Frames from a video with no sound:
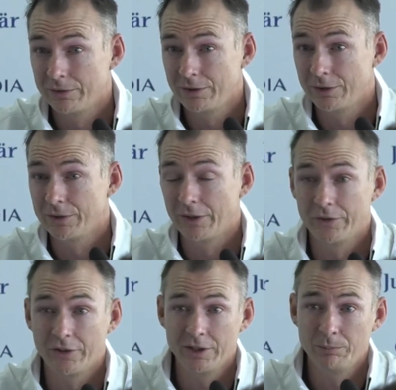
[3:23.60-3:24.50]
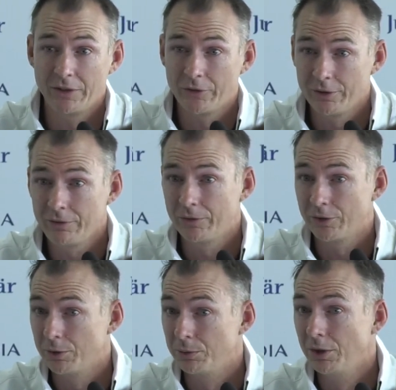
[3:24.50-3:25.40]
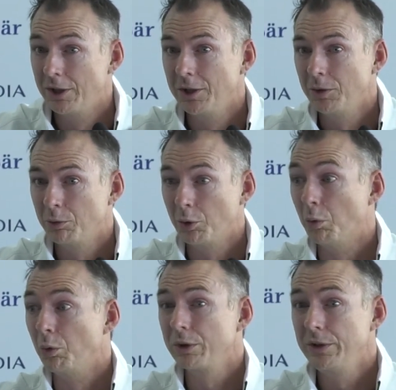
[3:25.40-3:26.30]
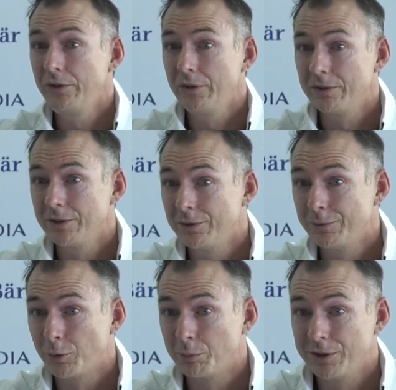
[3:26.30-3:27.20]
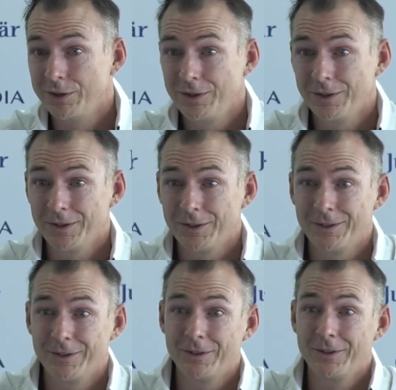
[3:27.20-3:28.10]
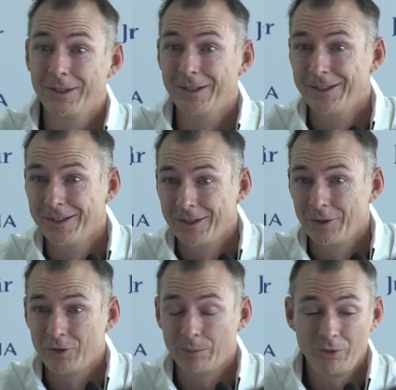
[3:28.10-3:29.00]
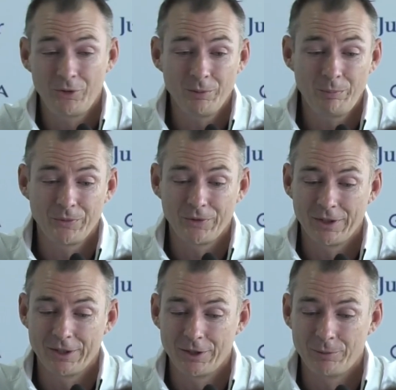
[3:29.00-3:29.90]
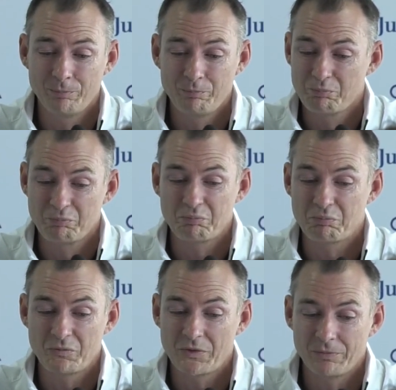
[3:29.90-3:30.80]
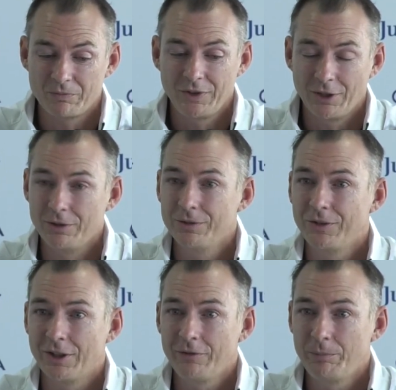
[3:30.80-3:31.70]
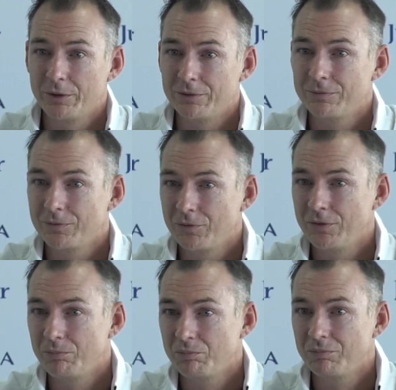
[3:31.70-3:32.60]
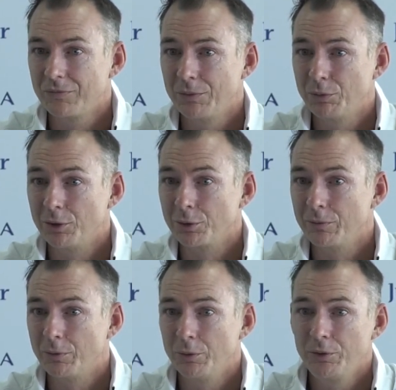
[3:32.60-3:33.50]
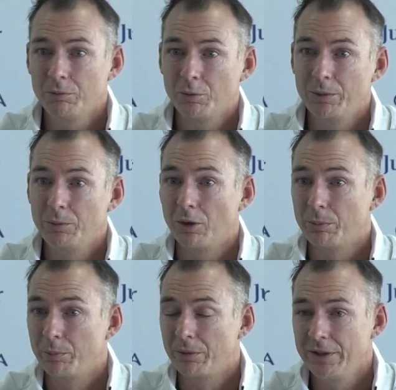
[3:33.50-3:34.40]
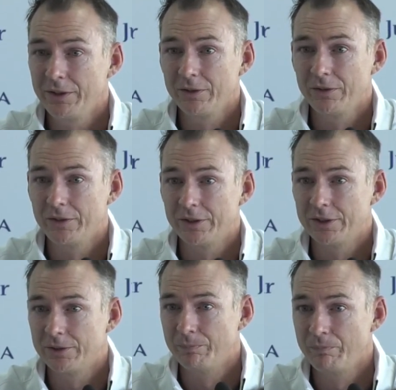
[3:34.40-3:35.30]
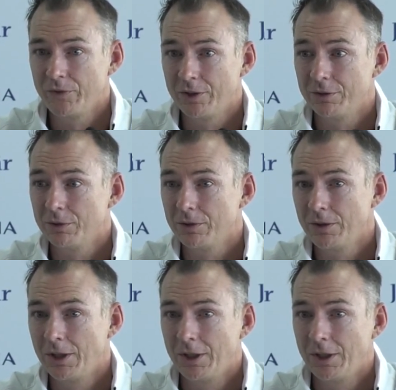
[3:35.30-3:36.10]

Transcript: you know, another team. That's it. So we're all rookies in the Formula E championships. You know, tough, but we're looking forward to it. We'll be well prepared, and you know,